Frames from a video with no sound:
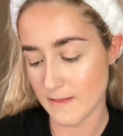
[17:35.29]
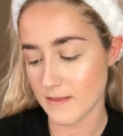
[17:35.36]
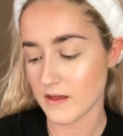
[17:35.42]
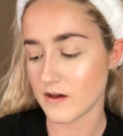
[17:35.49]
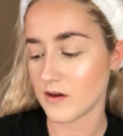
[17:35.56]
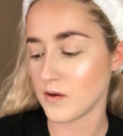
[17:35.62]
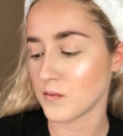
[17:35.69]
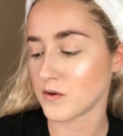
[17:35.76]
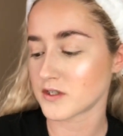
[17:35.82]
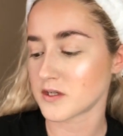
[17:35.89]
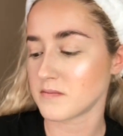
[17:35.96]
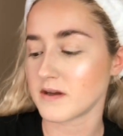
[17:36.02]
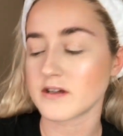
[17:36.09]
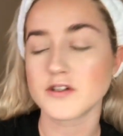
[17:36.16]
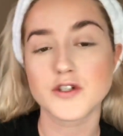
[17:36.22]
the
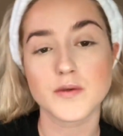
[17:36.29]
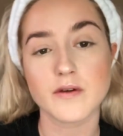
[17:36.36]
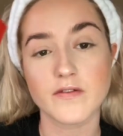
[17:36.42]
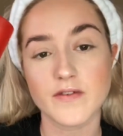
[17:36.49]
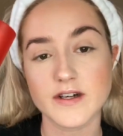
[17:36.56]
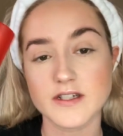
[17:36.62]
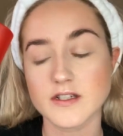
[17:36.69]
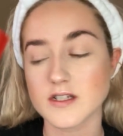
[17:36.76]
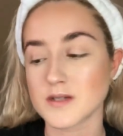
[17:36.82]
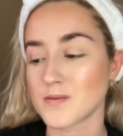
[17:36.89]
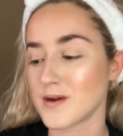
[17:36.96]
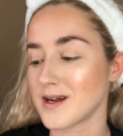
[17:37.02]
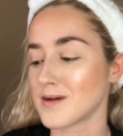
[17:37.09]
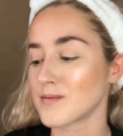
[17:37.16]
Watermelon Dewy Fixing Spray.